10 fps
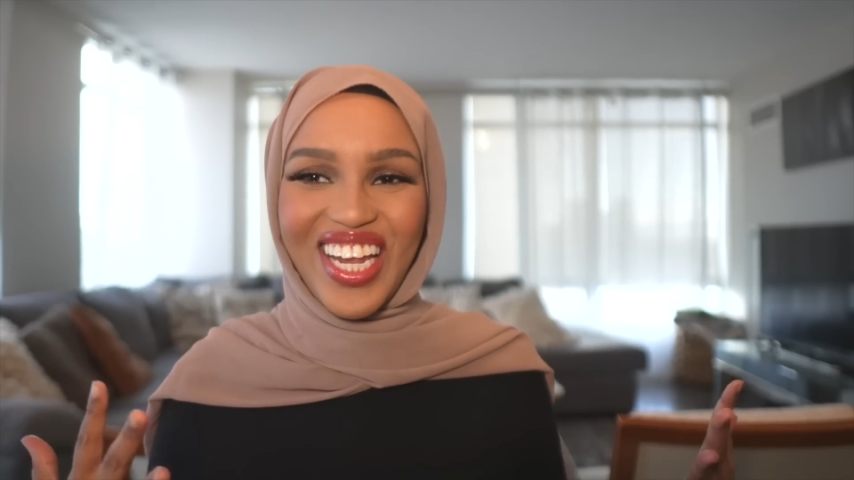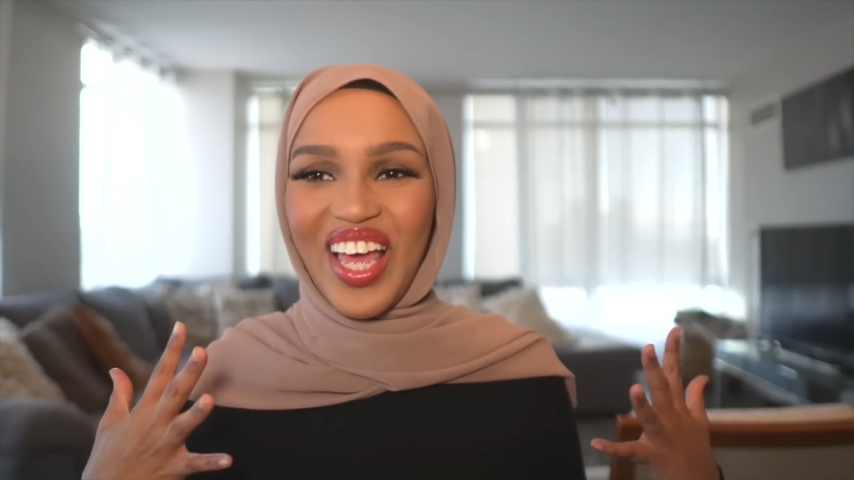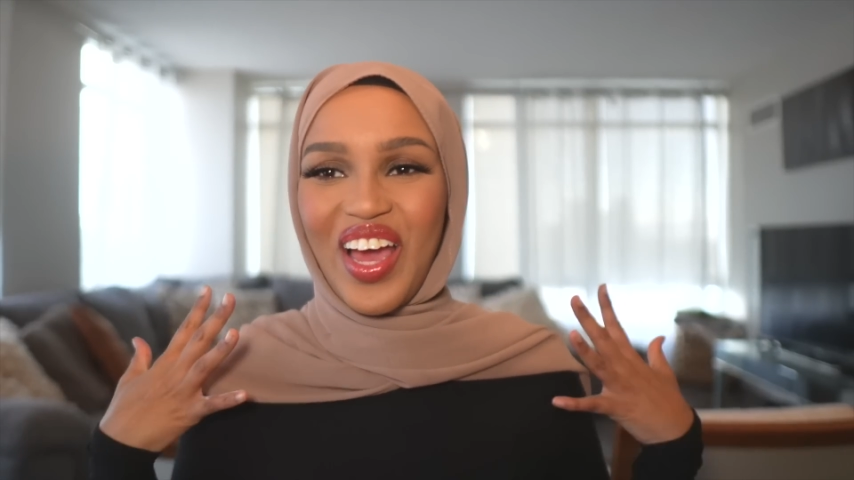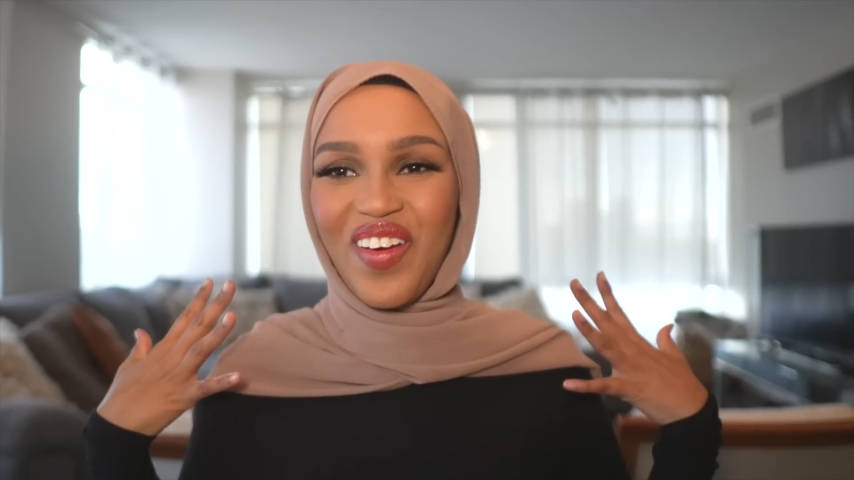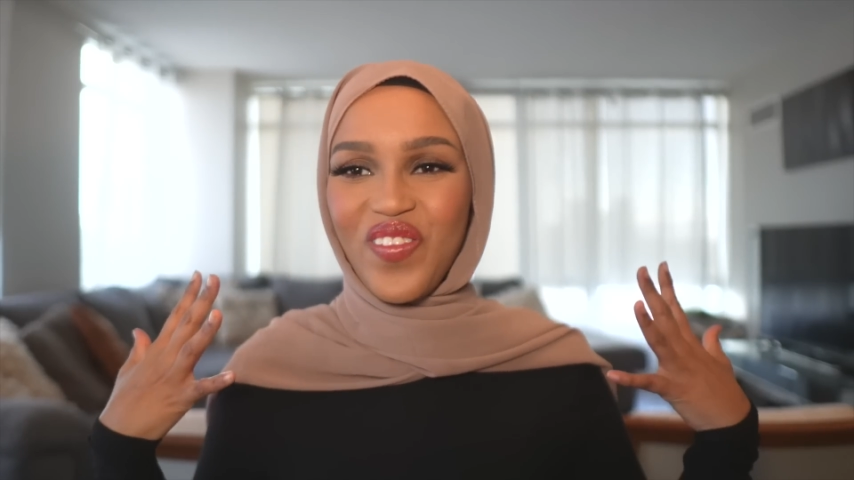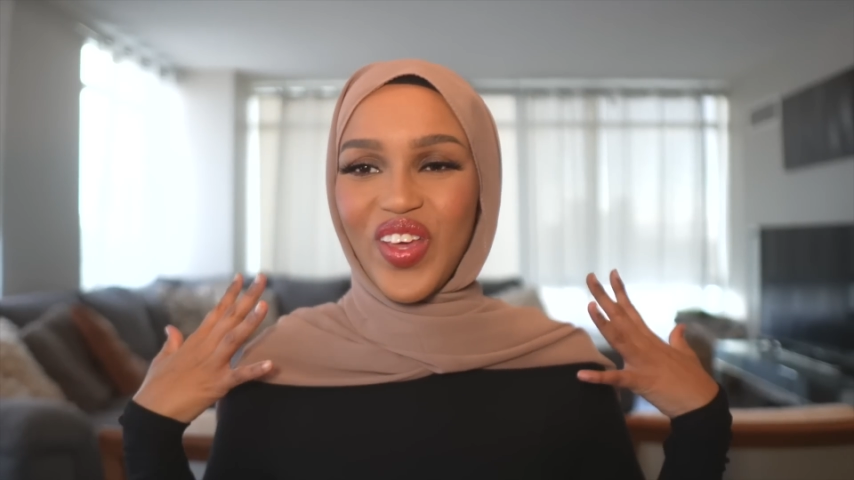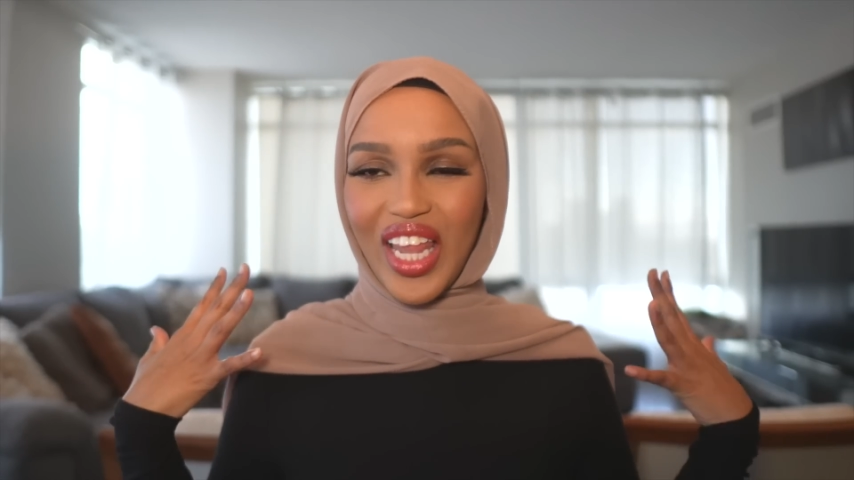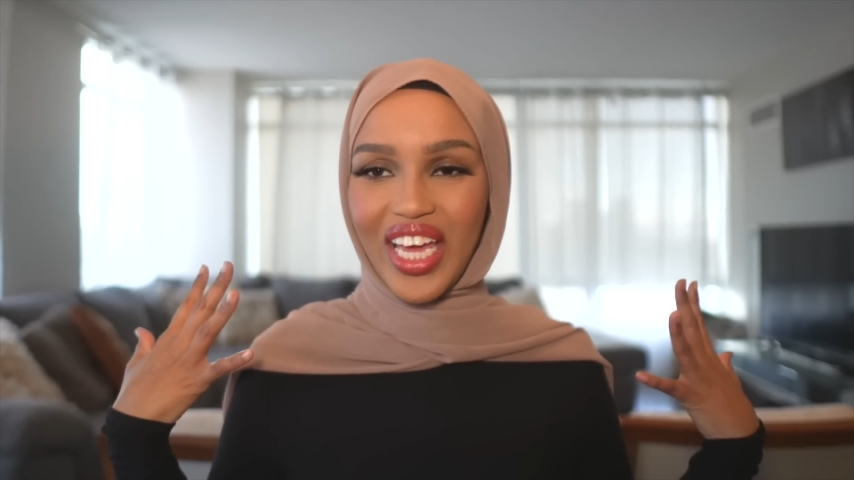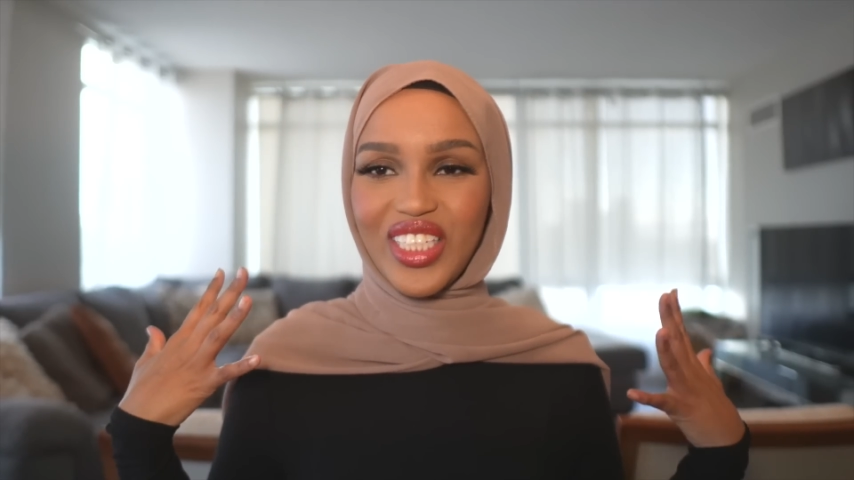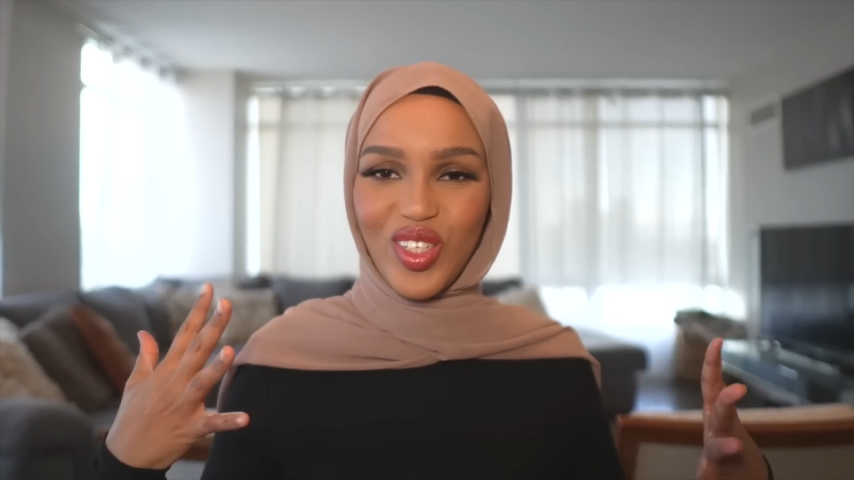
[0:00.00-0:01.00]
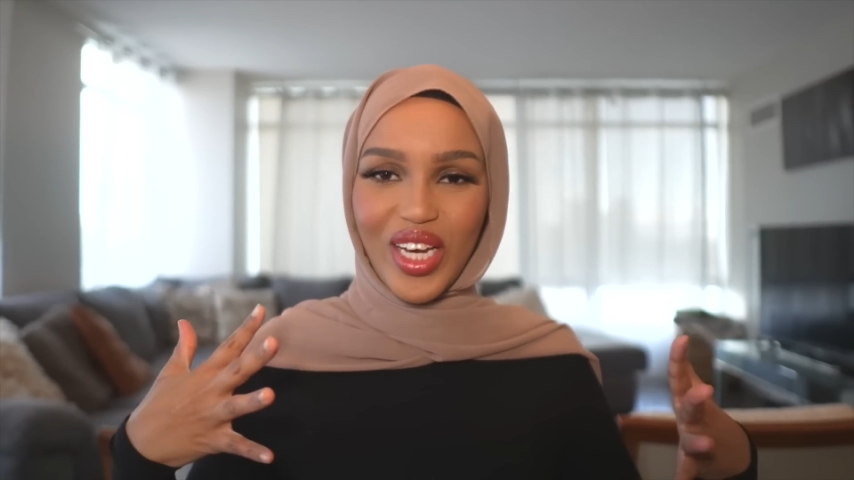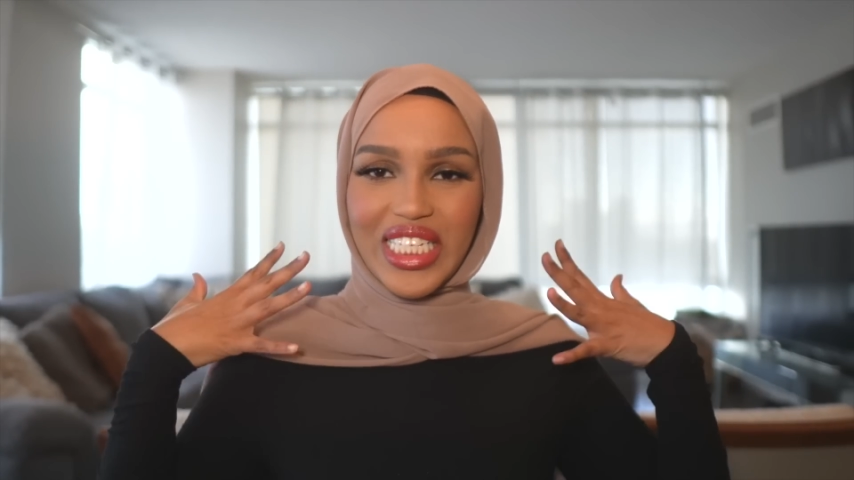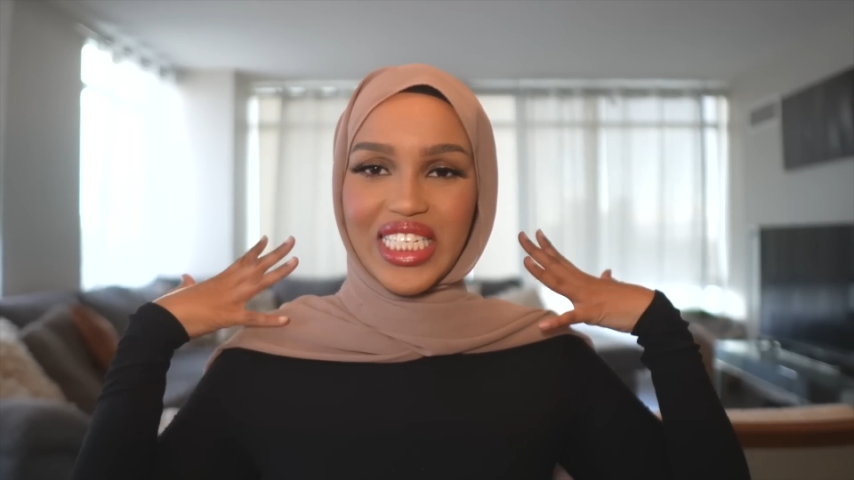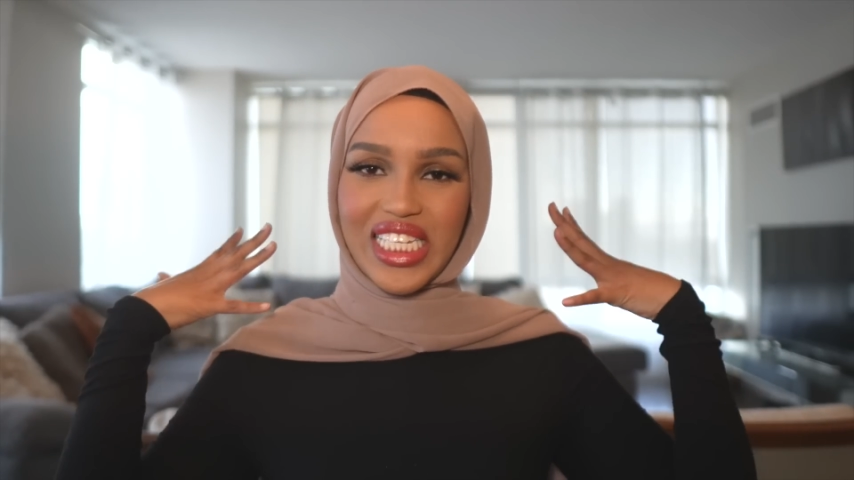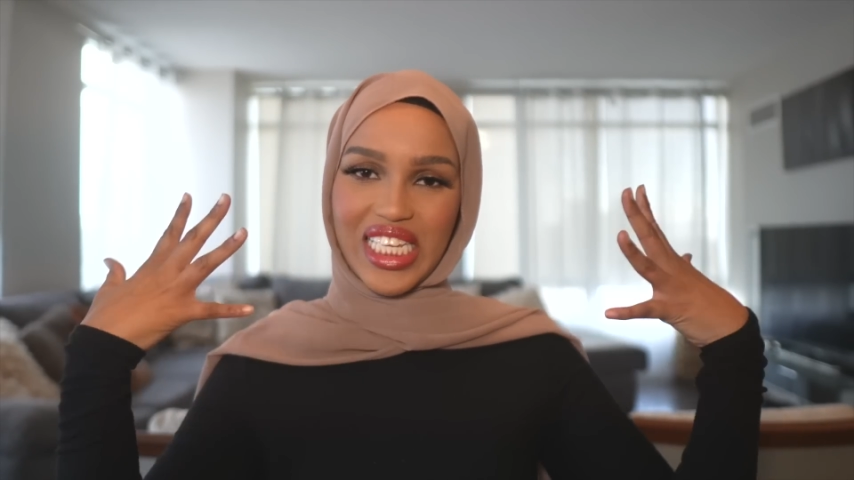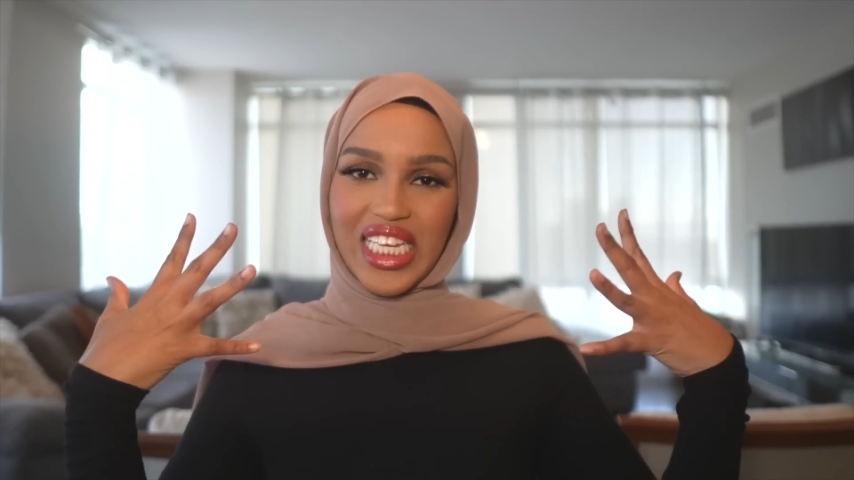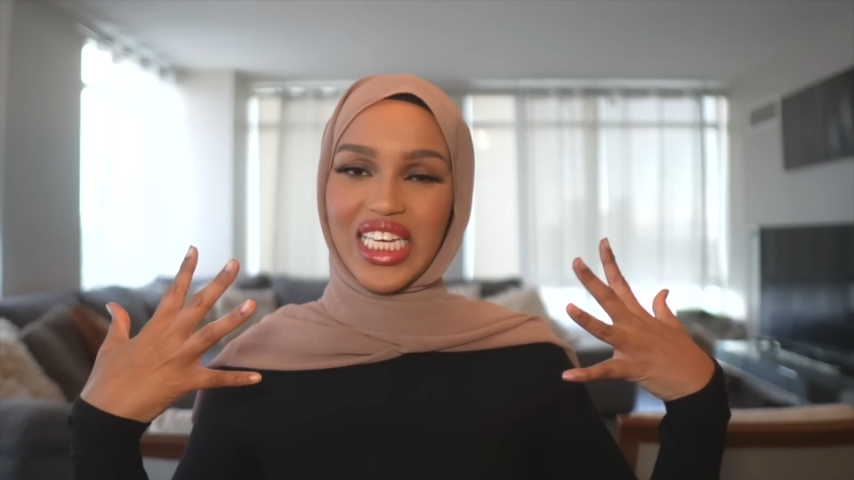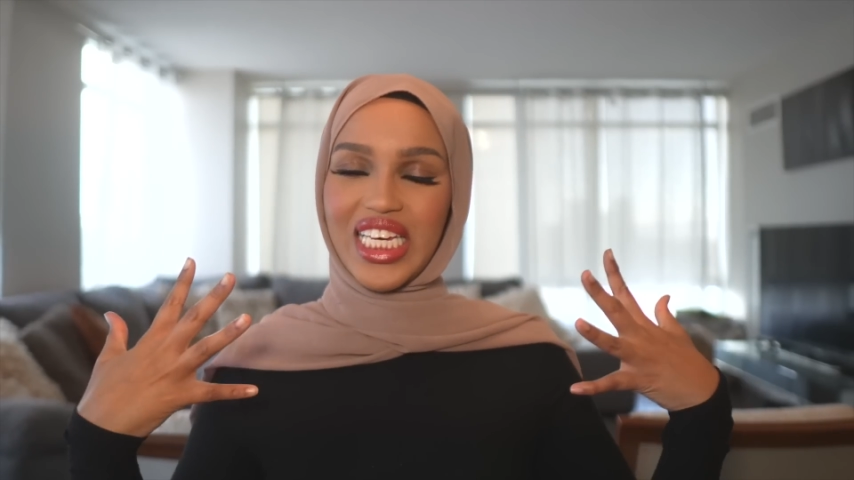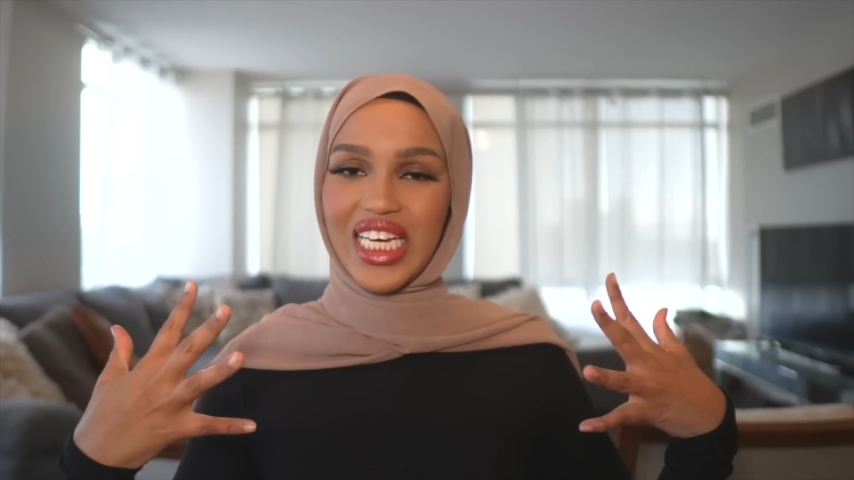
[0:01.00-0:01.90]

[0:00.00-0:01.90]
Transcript: Like, I feel like, do you guys see